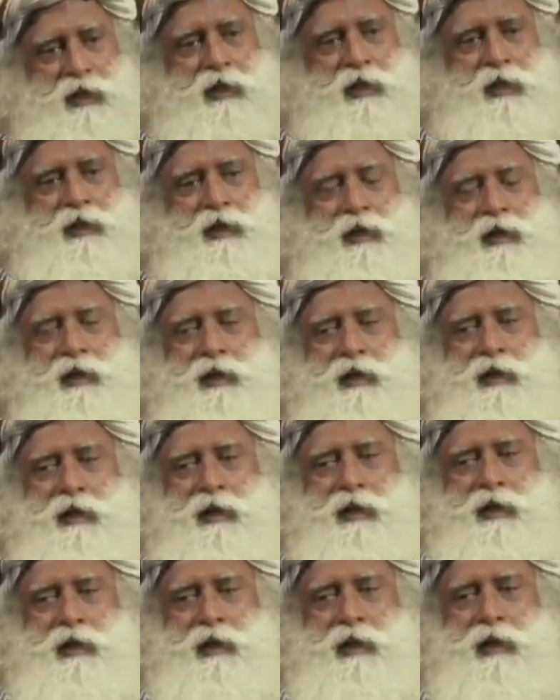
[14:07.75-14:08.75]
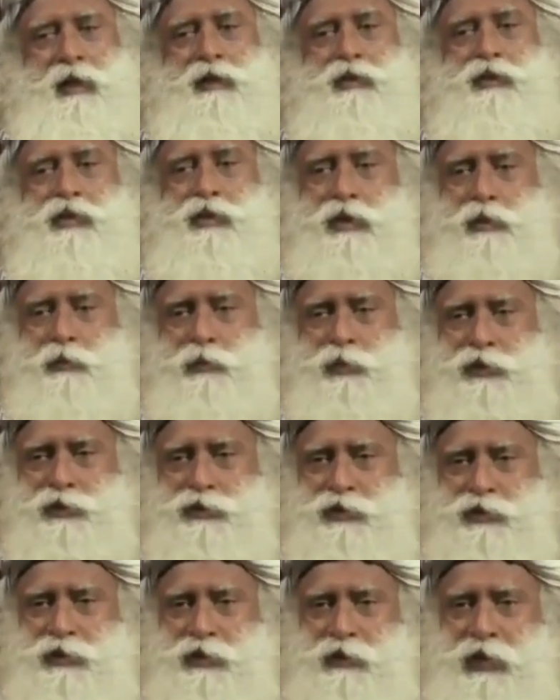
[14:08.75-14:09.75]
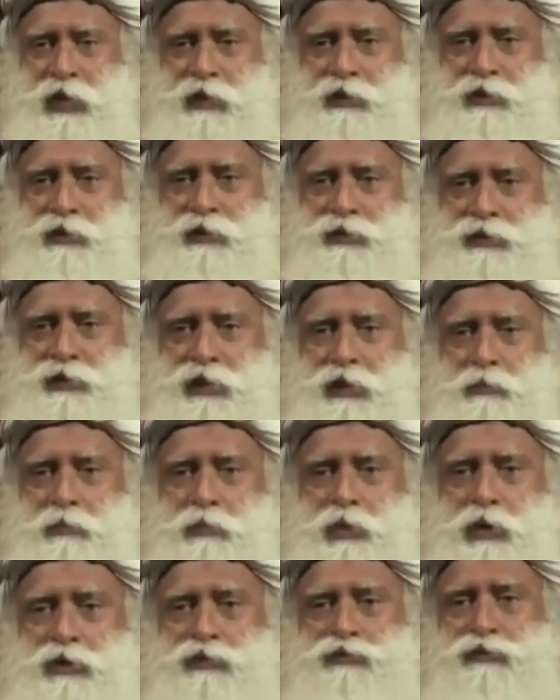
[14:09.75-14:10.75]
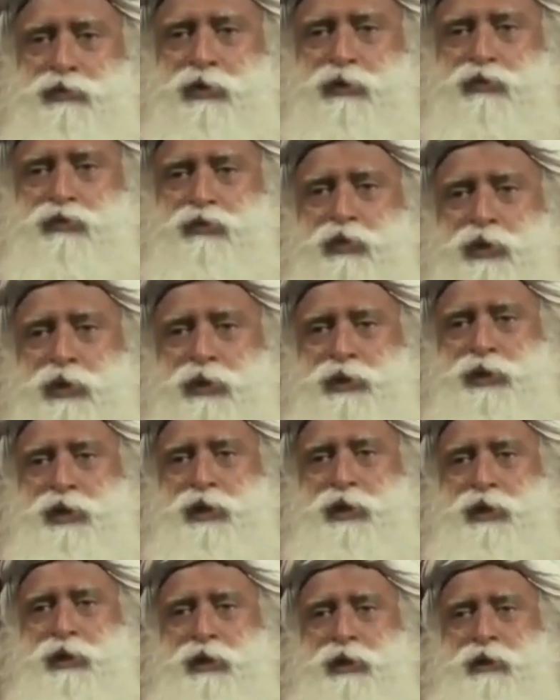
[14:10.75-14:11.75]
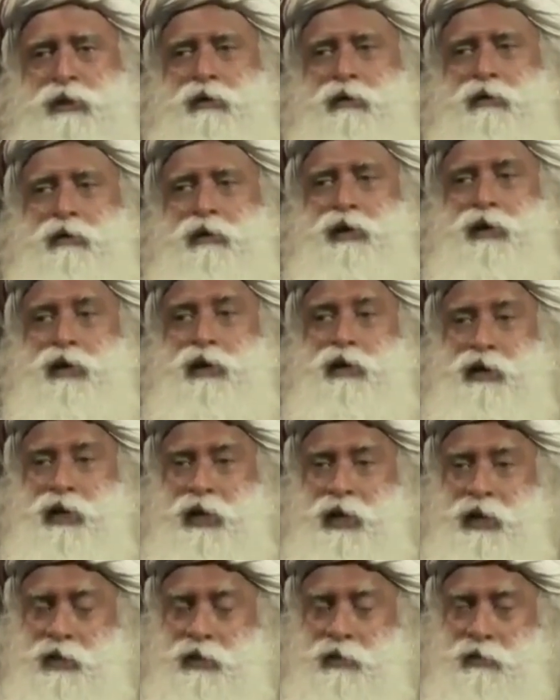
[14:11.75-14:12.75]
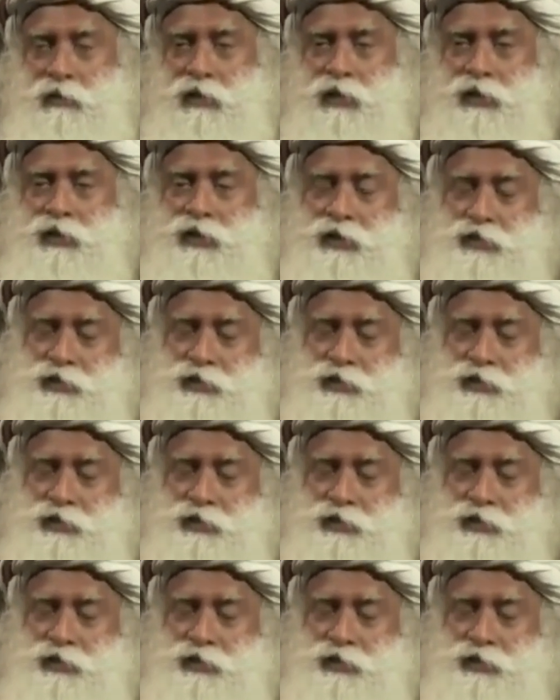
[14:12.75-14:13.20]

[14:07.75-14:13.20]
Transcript: a rural person carries a pot full of water on her head or on